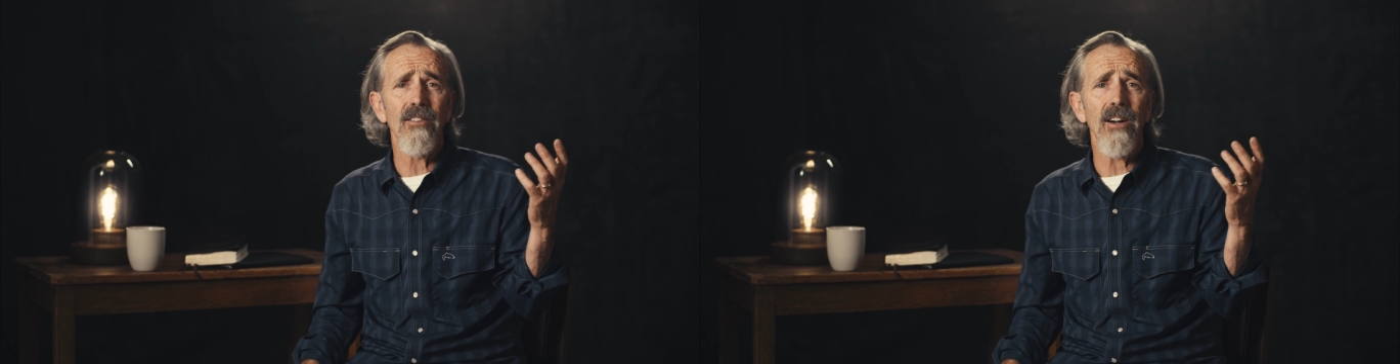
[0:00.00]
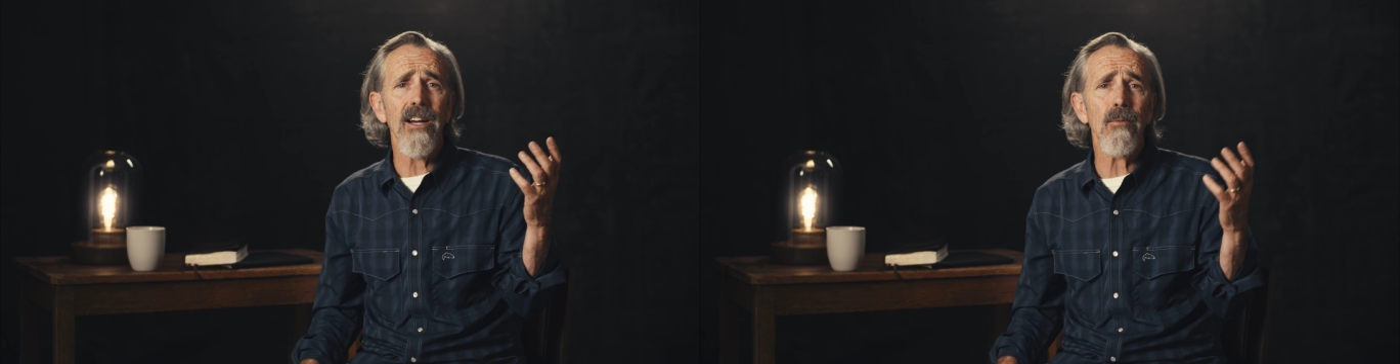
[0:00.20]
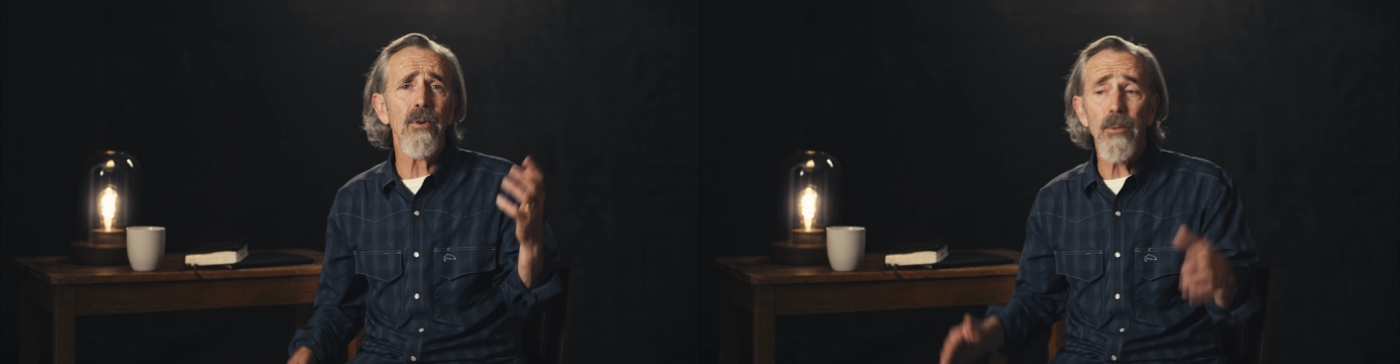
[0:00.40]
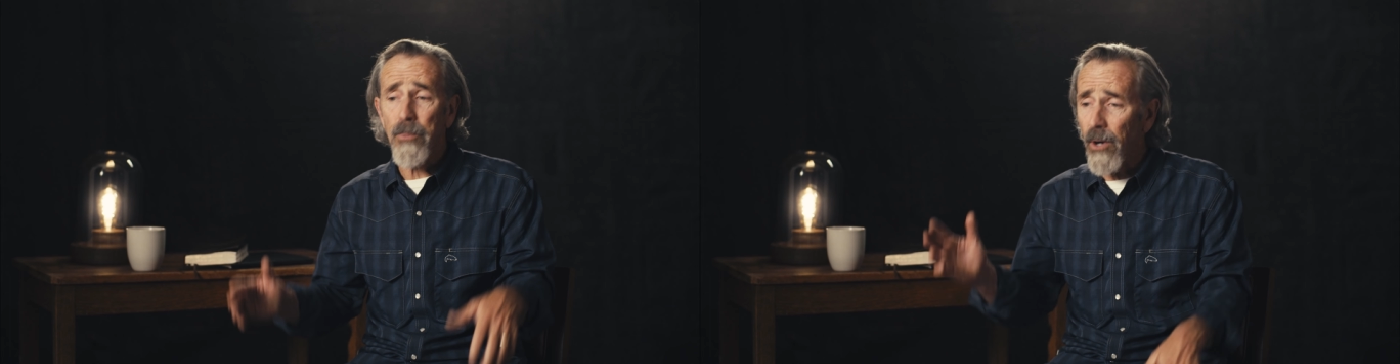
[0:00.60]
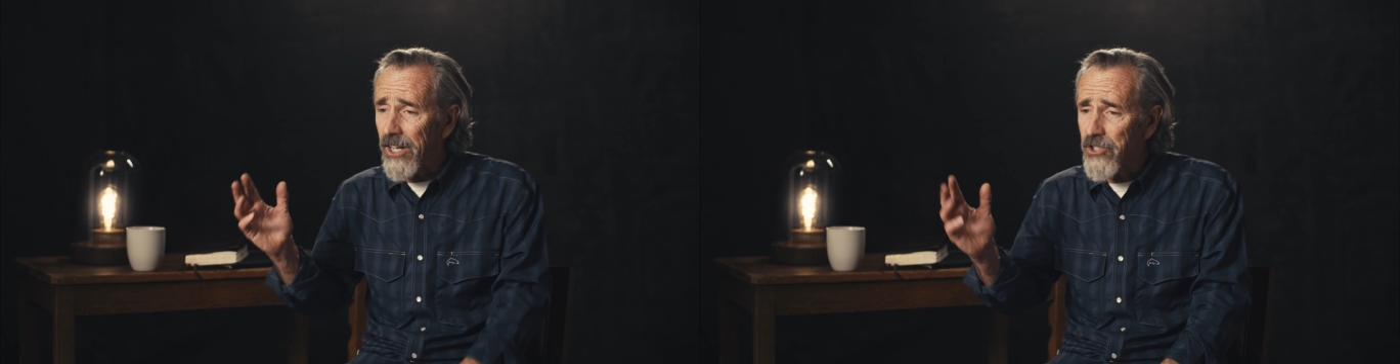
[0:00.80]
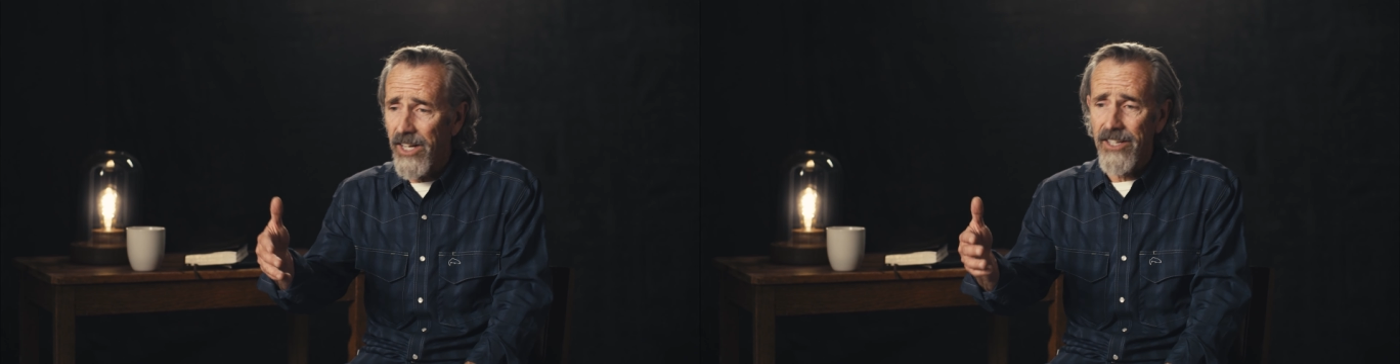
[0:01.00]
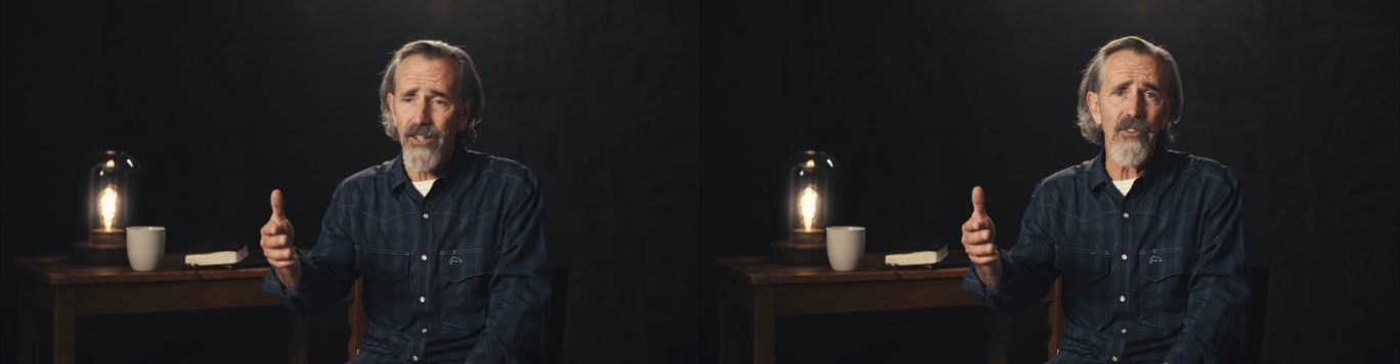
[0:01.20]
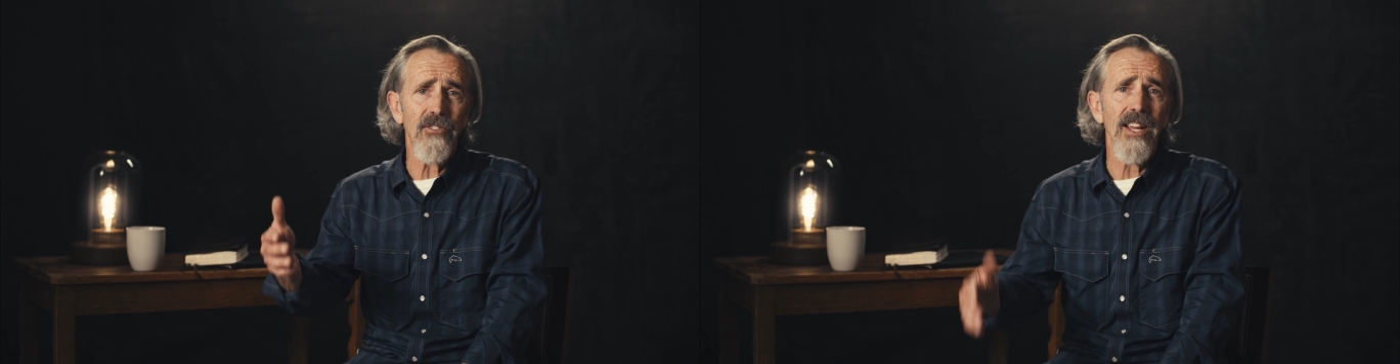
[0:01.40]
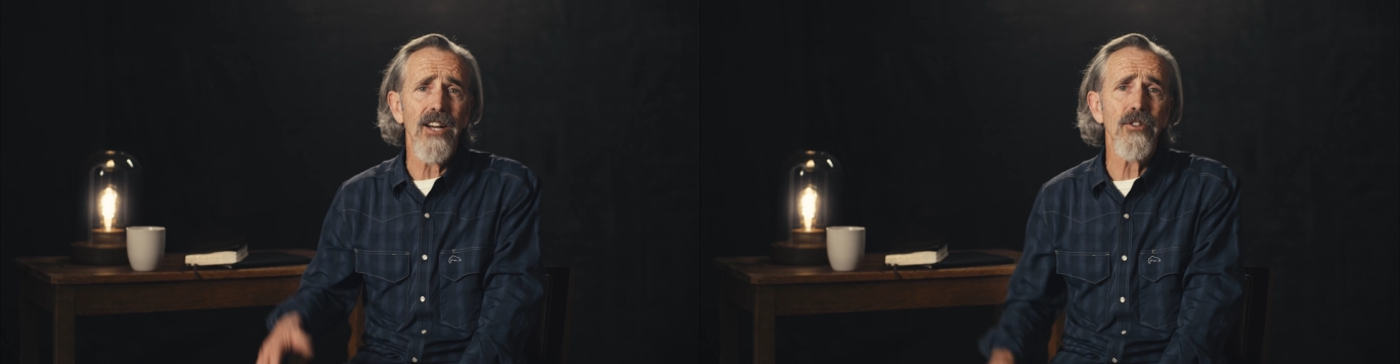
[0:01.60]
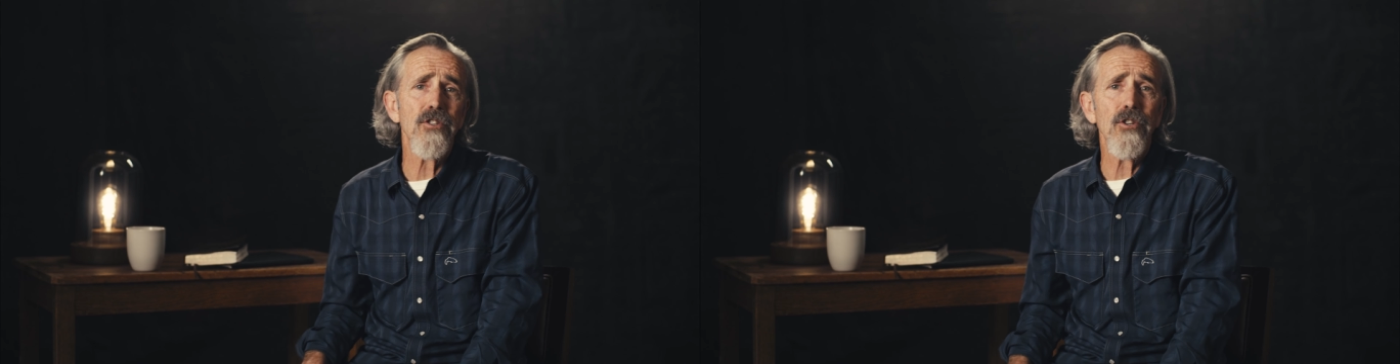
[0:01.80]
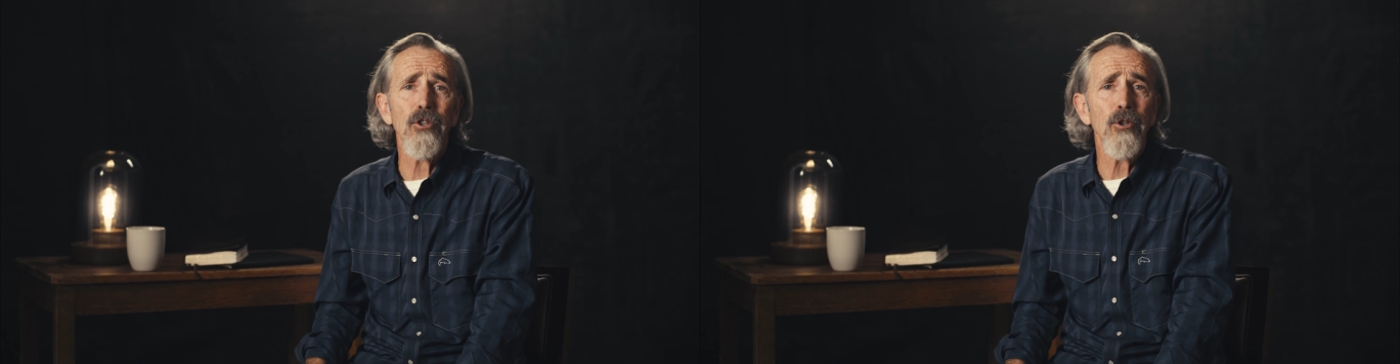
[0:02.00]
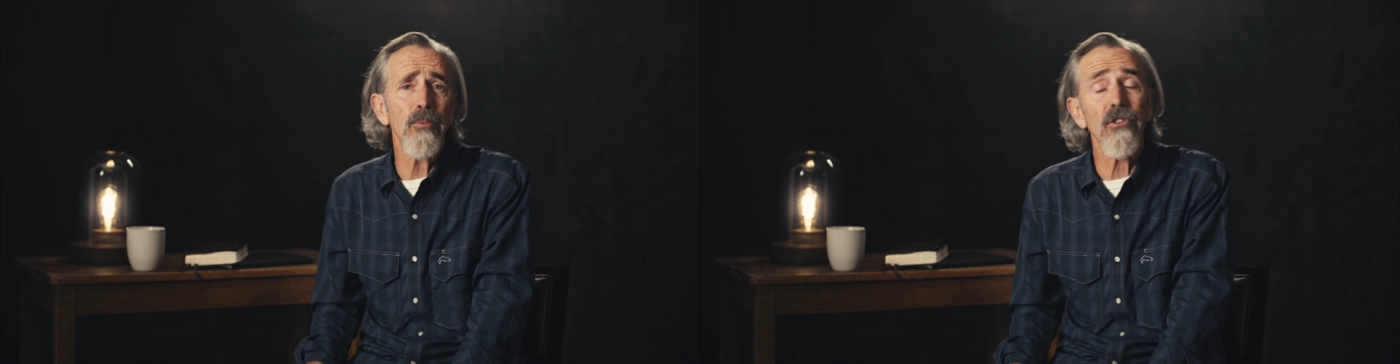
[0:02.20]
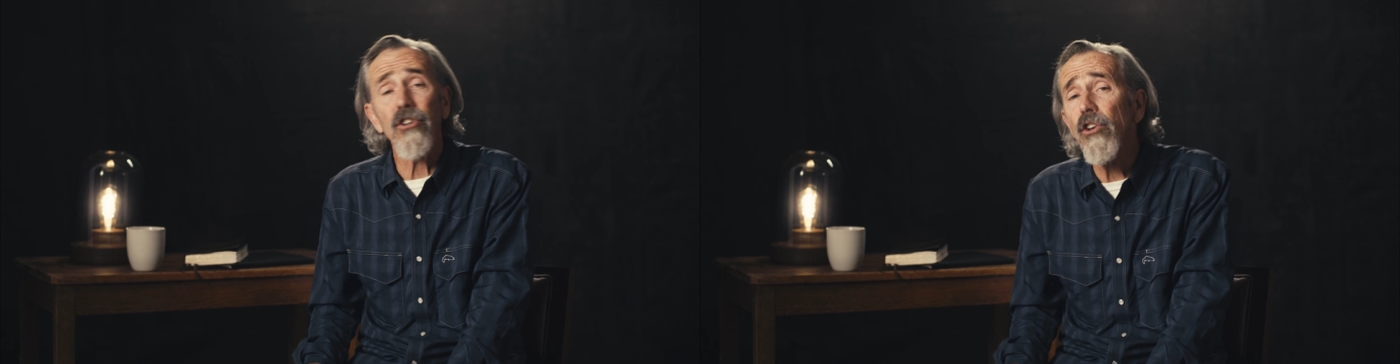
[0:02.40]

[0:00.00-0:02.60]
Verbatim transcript: Right? When the project goes down the tubes or